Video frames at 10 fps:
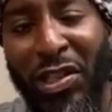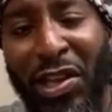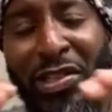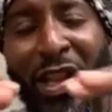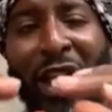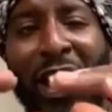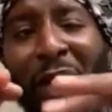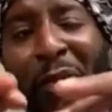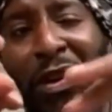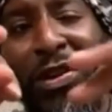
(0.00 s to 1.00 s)
lights, and
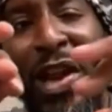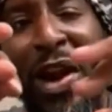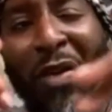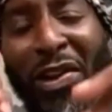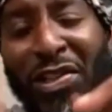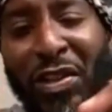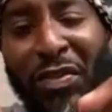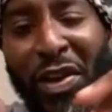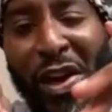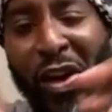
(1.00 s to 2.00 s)
they were direction,
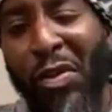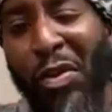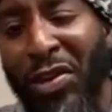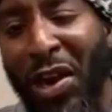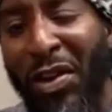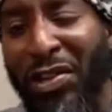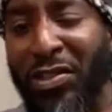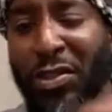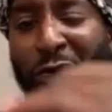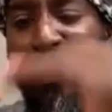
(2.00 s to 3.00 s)

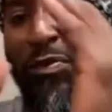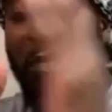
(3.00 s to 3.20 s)
so from the